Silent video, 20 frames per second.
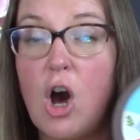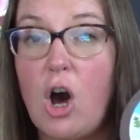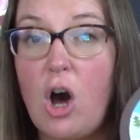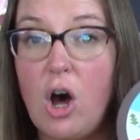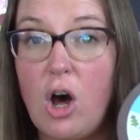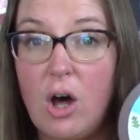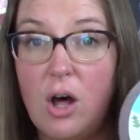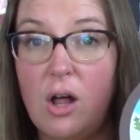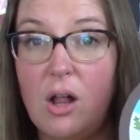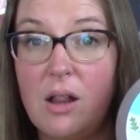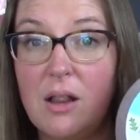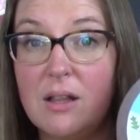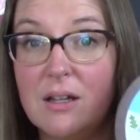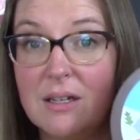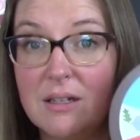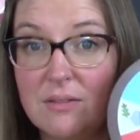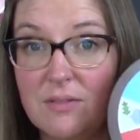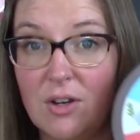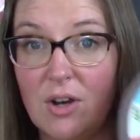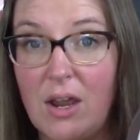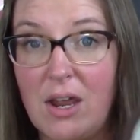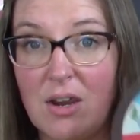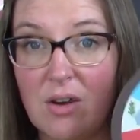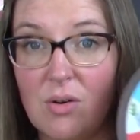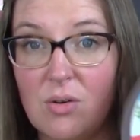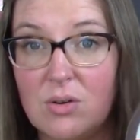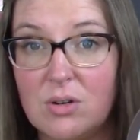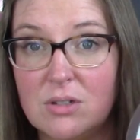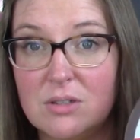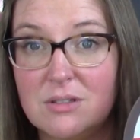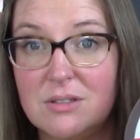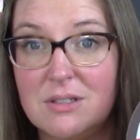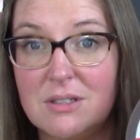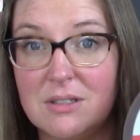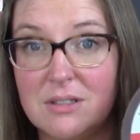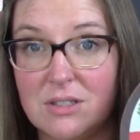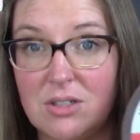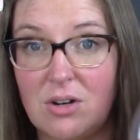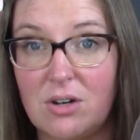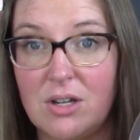all of your acorns
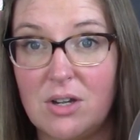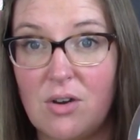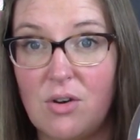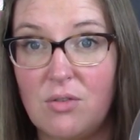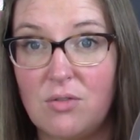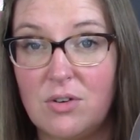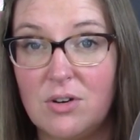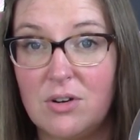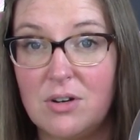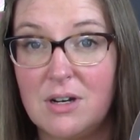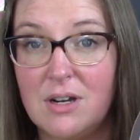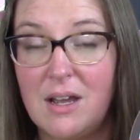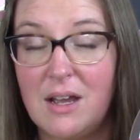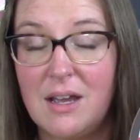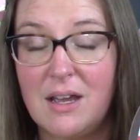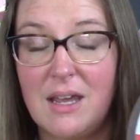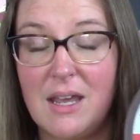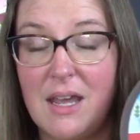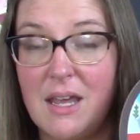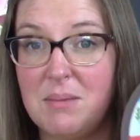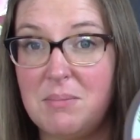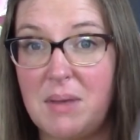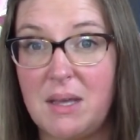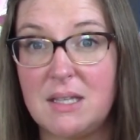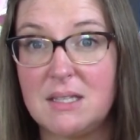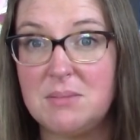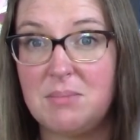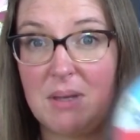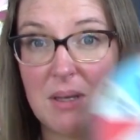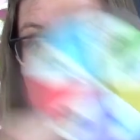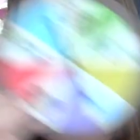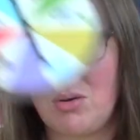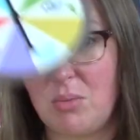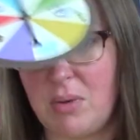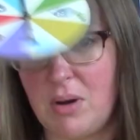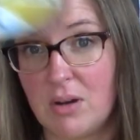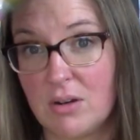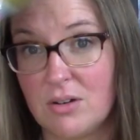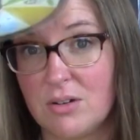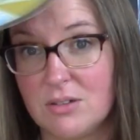and starting over. It makes me go
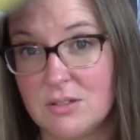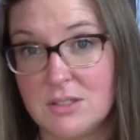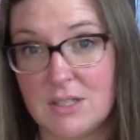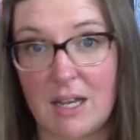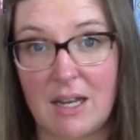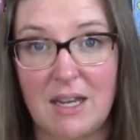bonkers. I,